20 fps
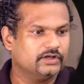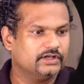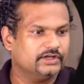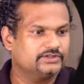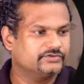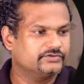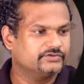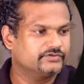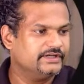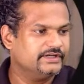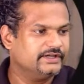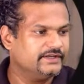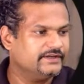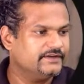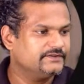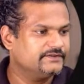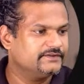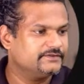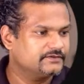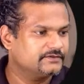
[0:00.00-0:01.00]
walnut
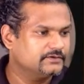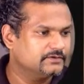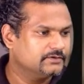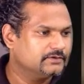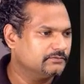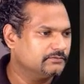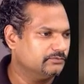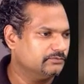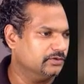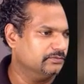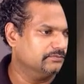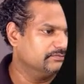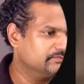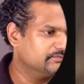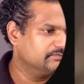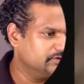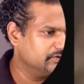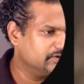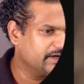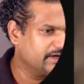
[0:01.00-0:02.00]
trees. Boom,
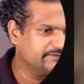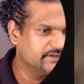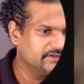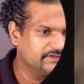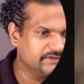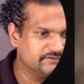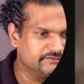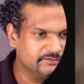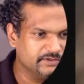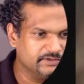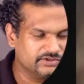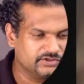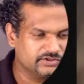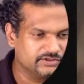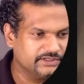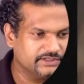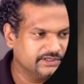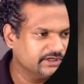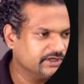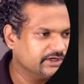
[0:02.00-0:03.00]
you have this
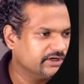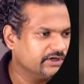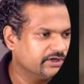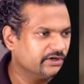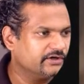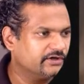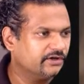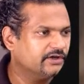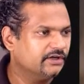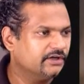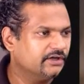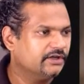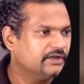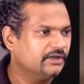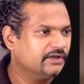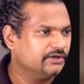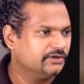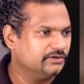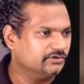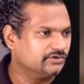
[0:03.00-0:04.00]
information here.
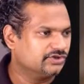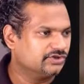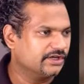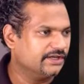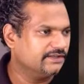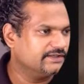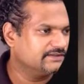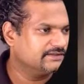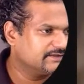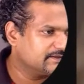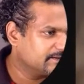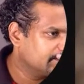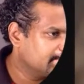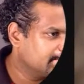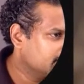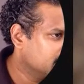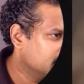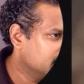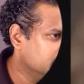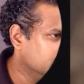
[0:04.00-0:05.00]
You change
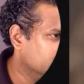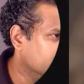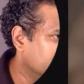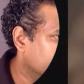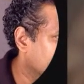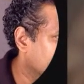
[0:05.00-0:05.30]
this, you